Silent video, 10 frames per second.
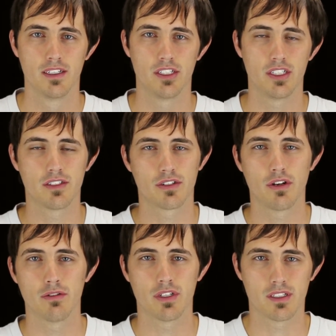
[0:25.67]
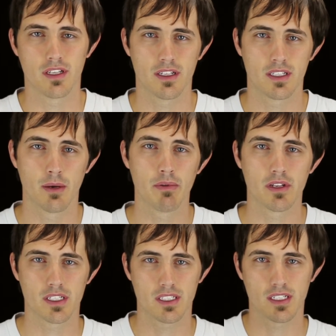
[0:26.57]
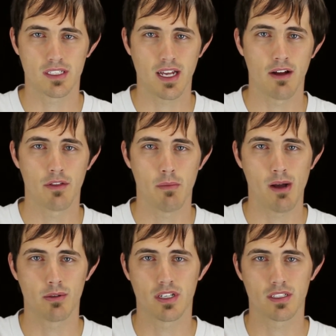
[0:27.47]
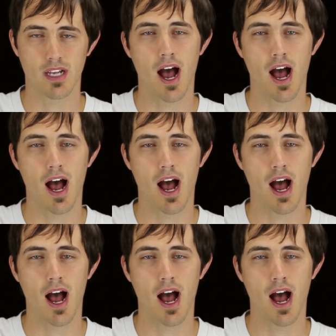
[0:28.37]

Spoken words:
Jesus goes into the temple and he sits down, the Bible says,